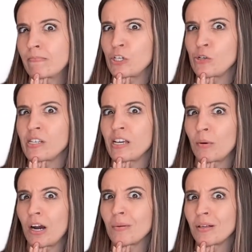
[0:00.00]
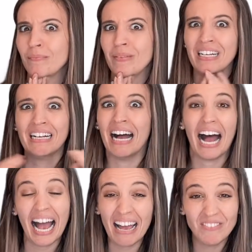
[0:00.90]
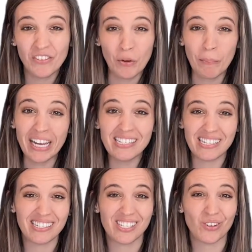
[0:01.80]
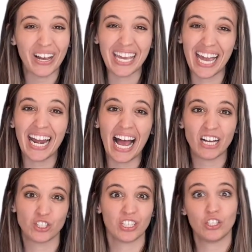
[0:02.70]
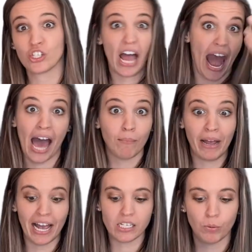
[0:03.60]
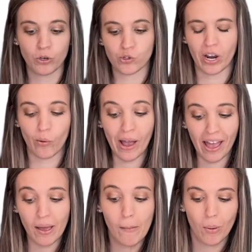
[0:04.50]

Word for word: Do you see a problem? I have different bases, so I can't actually just add my exponents right away.